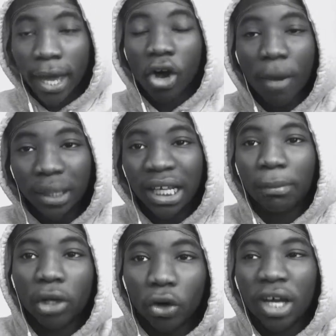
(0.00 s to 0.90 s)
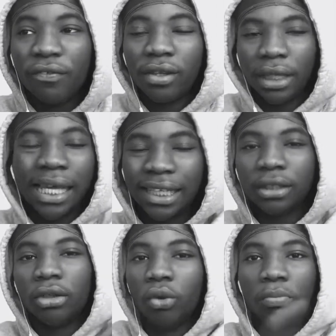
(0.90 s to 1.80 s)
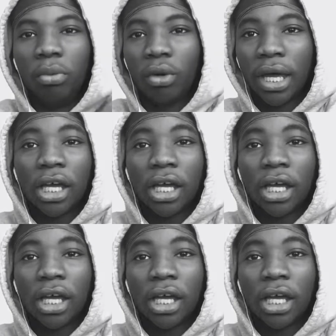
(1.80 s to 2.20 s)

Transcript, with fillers: And comment down below if you think he's the new Boonk gang.